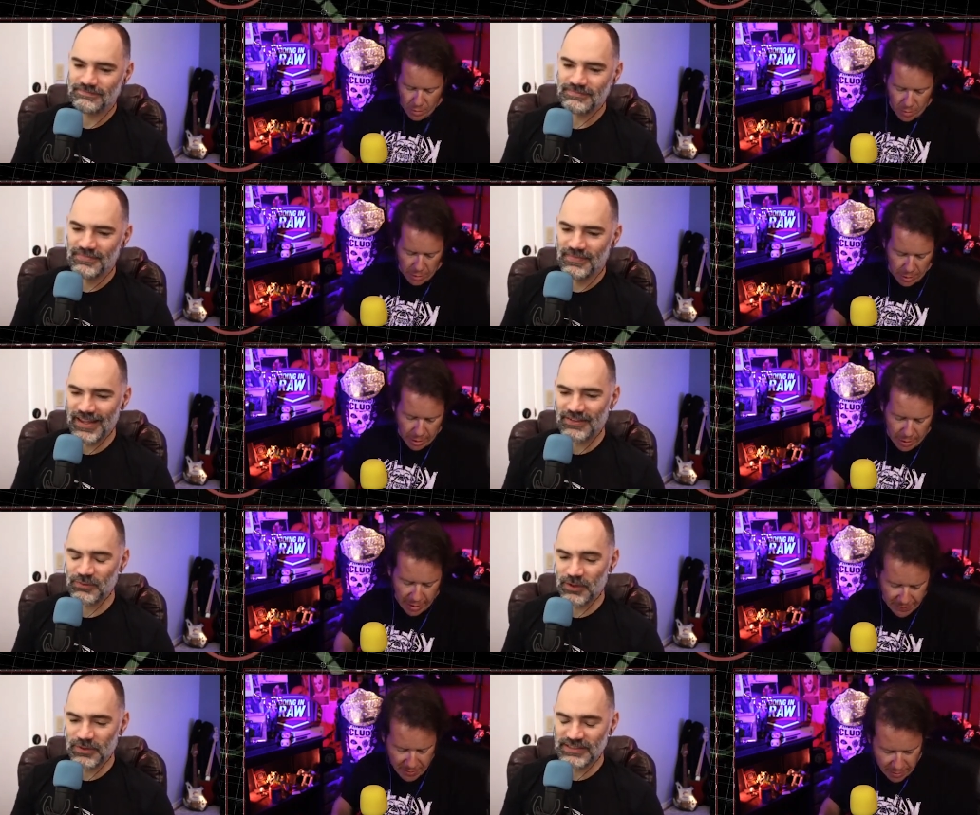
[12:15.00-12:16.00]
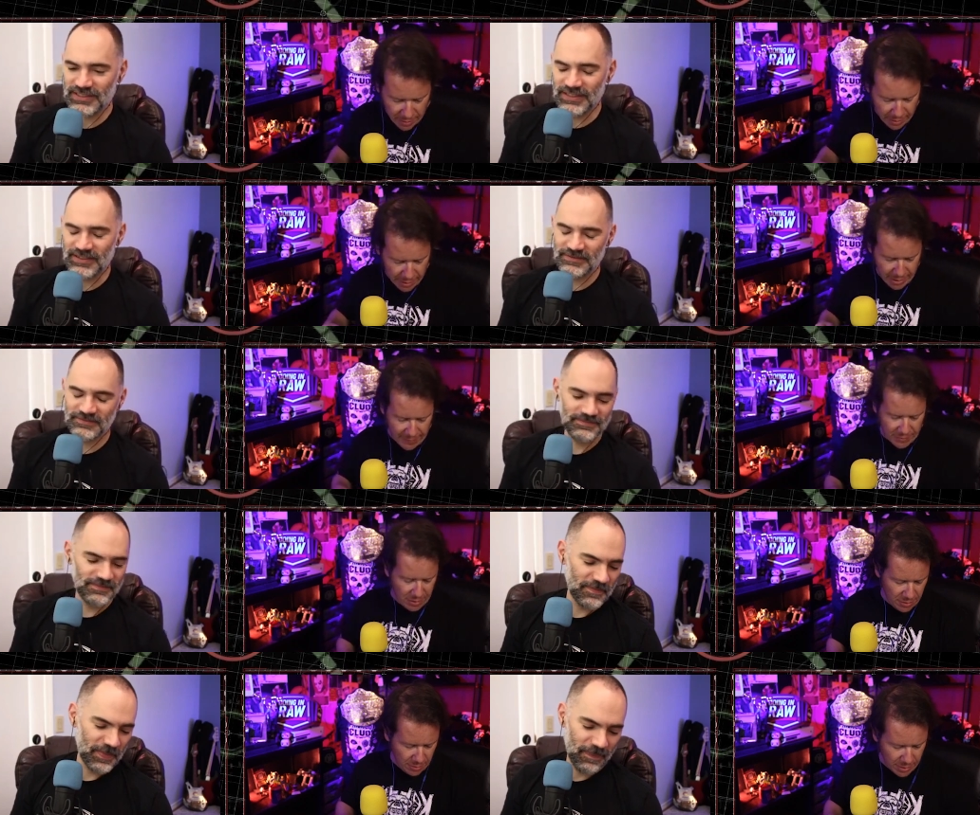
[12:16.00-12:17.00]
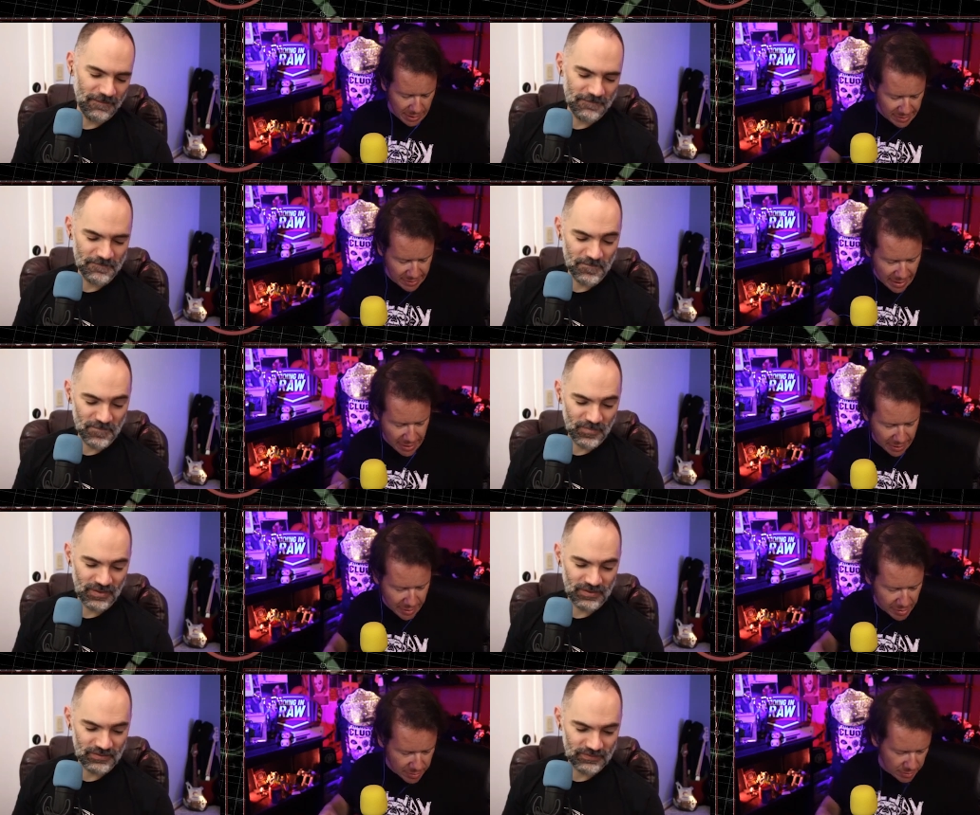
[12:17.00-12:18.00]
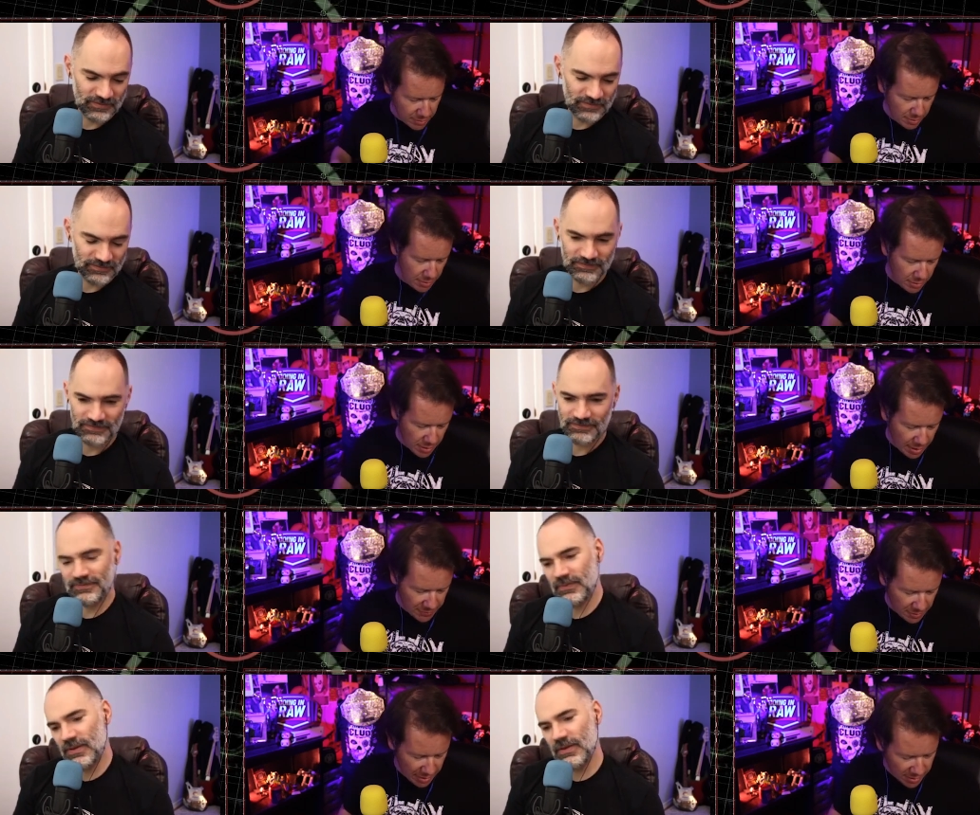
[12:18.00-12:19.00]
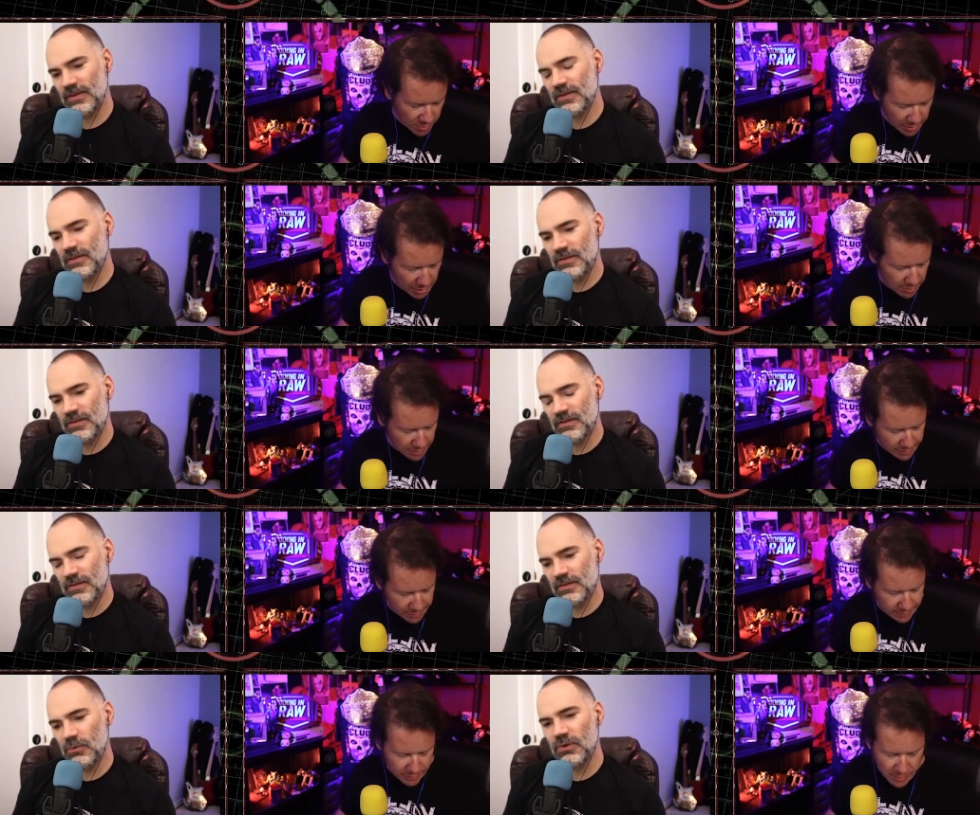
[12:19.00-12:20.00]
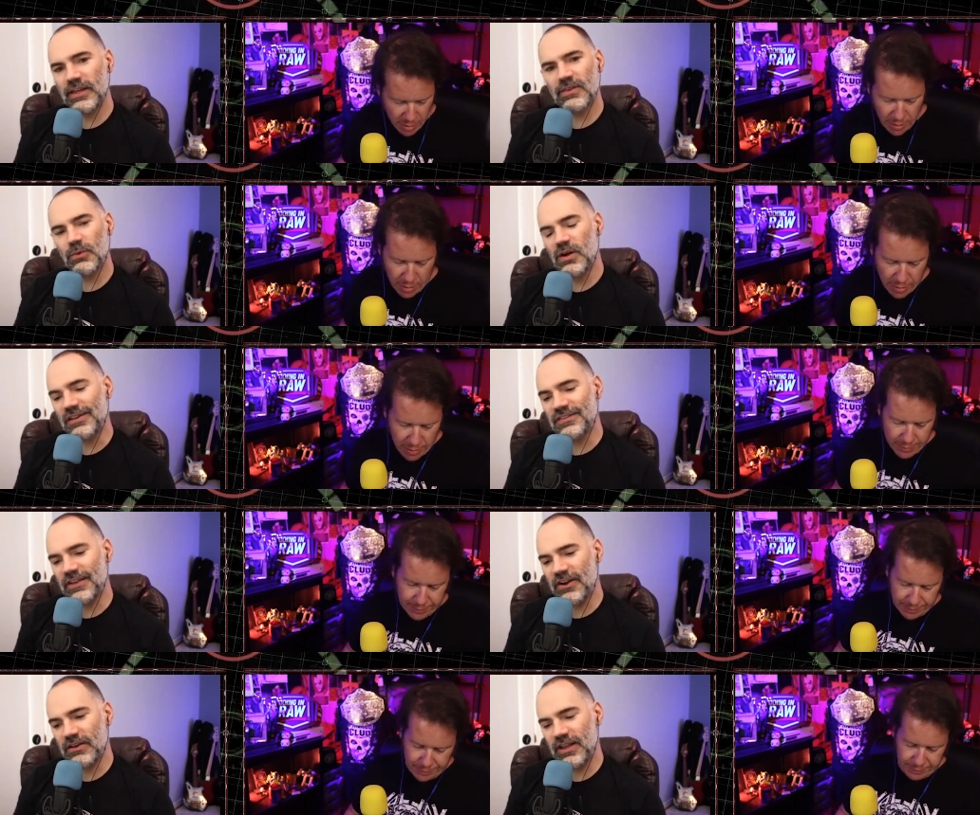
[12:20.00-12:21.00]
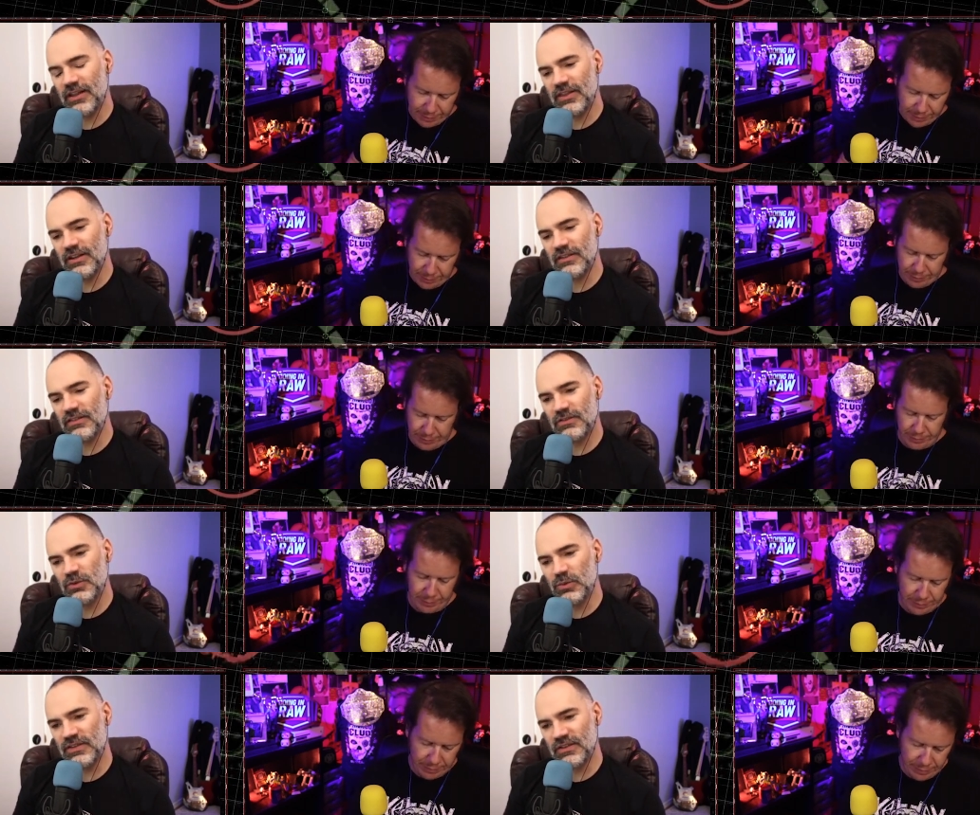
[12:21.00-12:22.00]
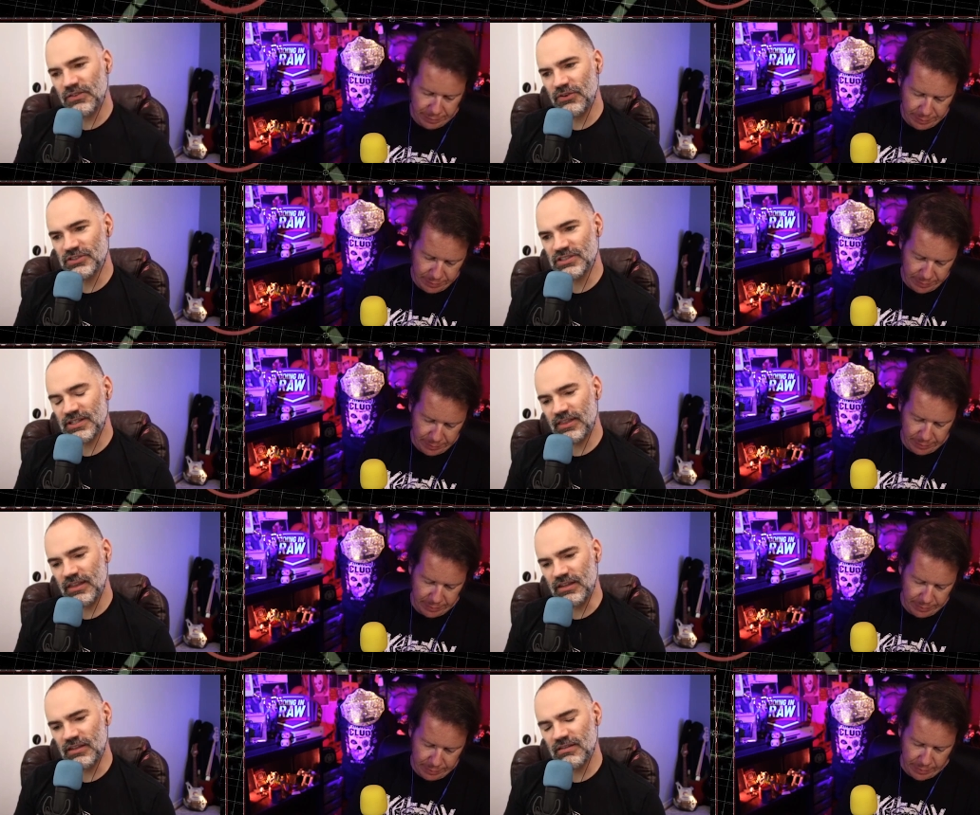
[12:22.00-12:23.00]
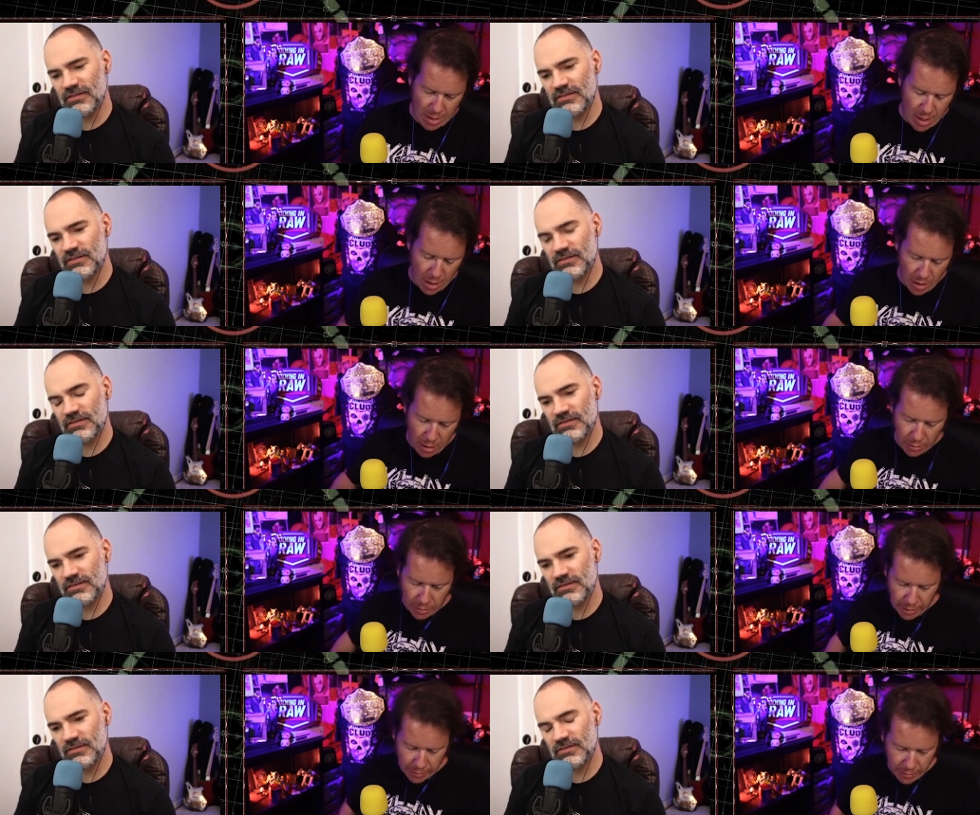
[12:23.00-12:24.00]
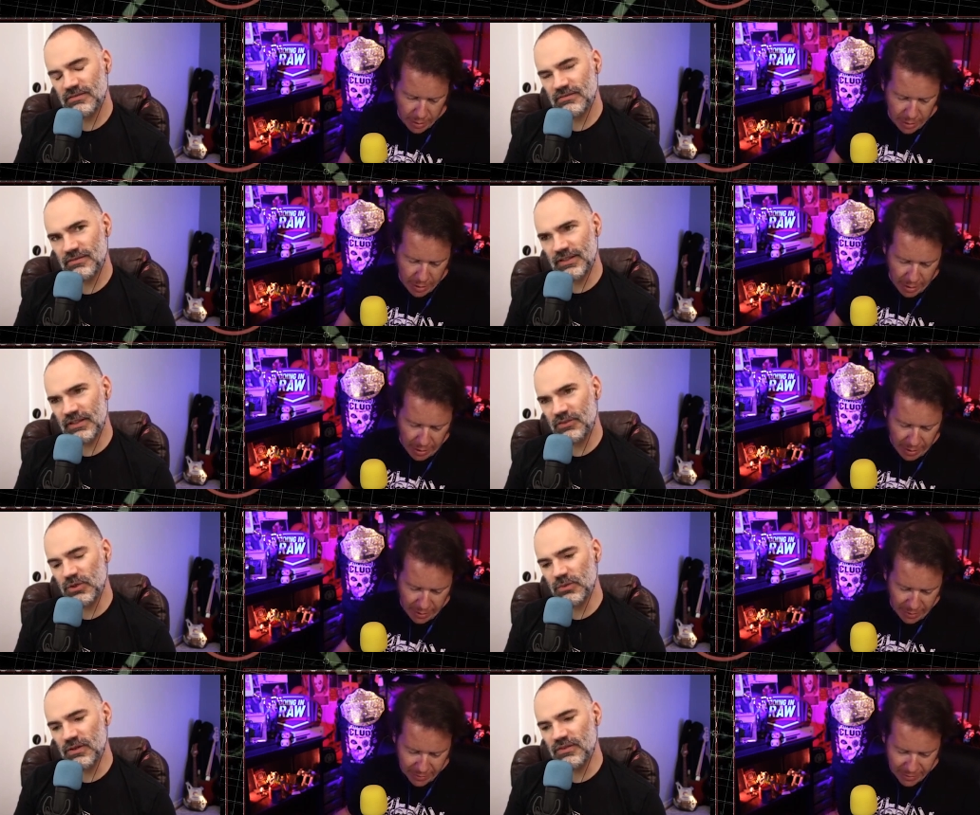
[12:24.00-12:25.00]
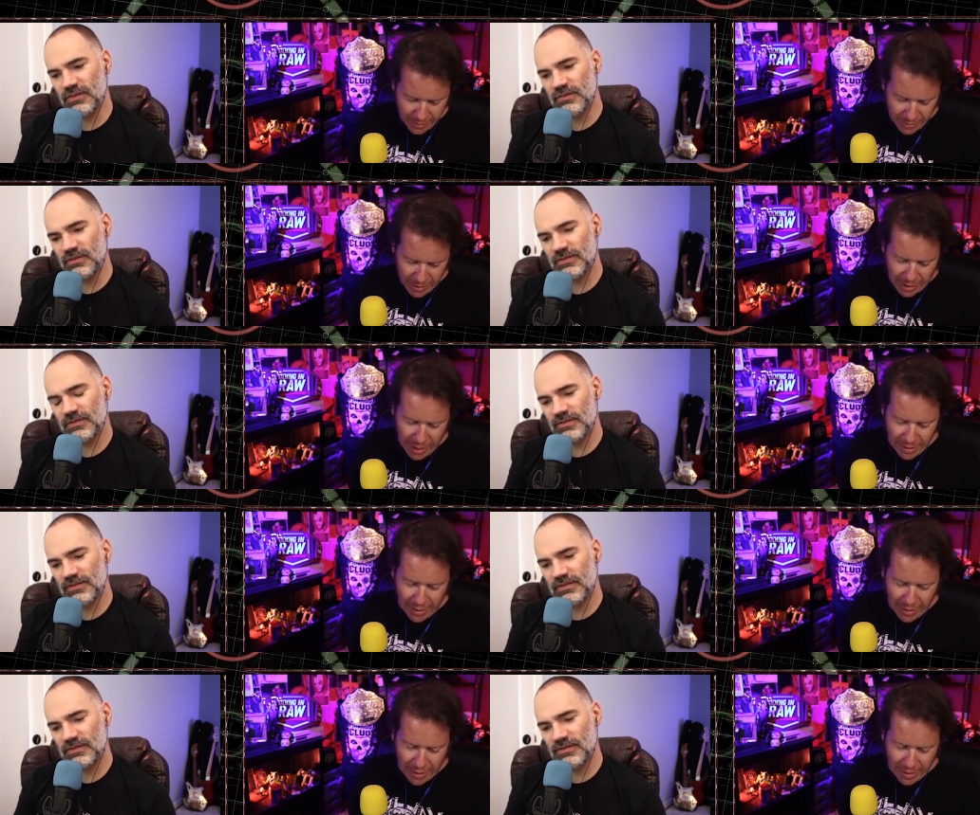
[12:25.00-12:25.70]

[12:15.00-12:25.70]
Speaker 1: Well, they're gonna have to. They're gonna have to do it on Saturdays after next week.
Speaker 2: Well, they got the one on Saturday, and then it's two weeks on Thursday, I think. Oh, okay. I think that's what uh, it was. Uh,
Speaker 1: I